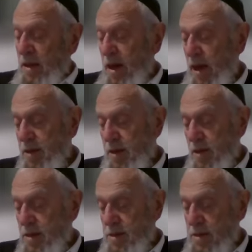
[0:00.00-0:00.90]

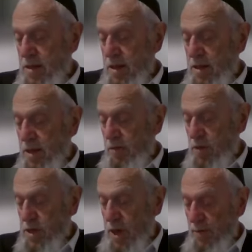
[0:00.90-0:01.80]
countries, and he
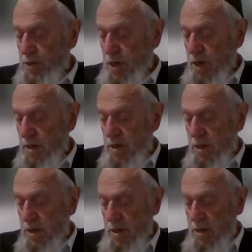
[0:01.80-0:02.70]
was captured,
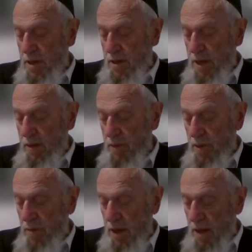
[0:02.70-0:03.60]

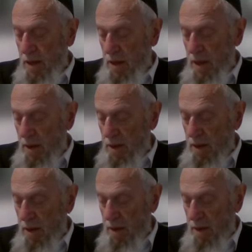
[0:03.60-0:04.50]
and uh,
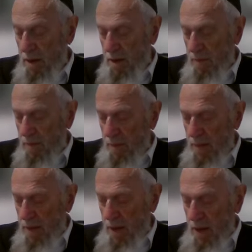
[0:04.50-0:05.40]

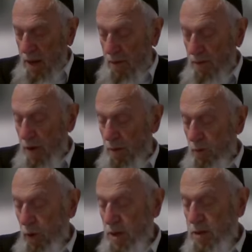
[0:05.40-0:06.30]
uh, Abraham
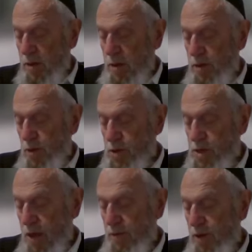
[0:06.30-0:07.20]
went to
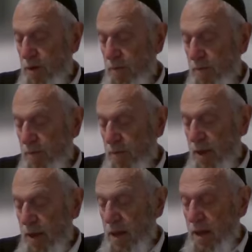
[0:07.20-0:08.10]
save him.
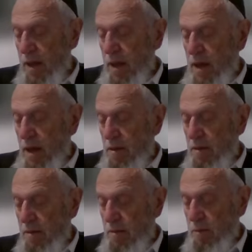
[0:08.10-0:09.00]

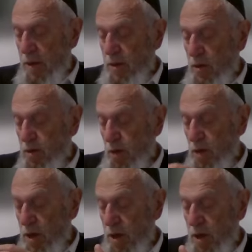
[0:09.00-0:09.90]
But not
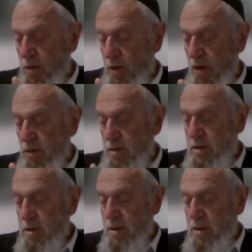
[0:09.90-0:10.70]
only that,